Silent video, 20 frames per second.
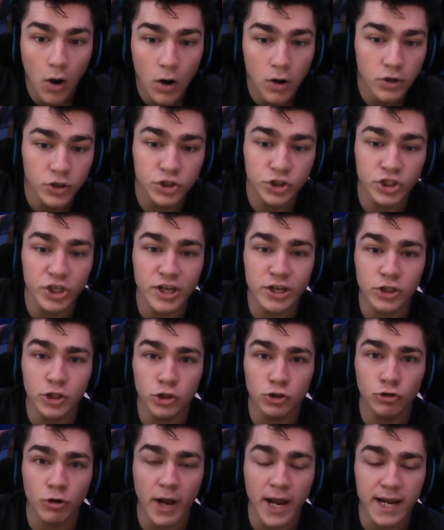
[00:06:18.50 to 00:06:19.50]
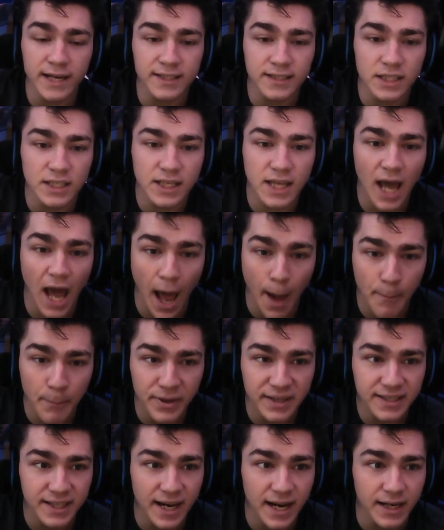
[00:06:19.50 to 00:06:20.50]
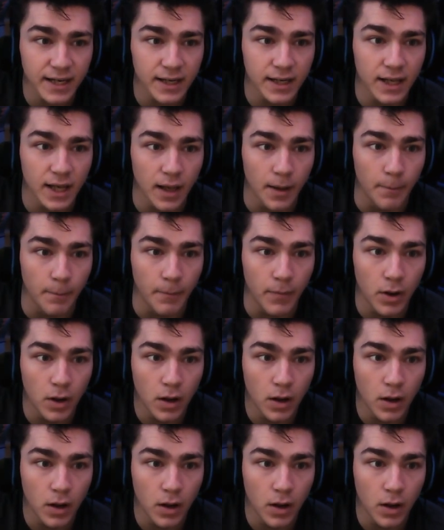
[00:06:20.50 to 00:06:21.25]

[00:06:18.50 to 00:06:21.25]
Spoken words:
She straight decapitated him!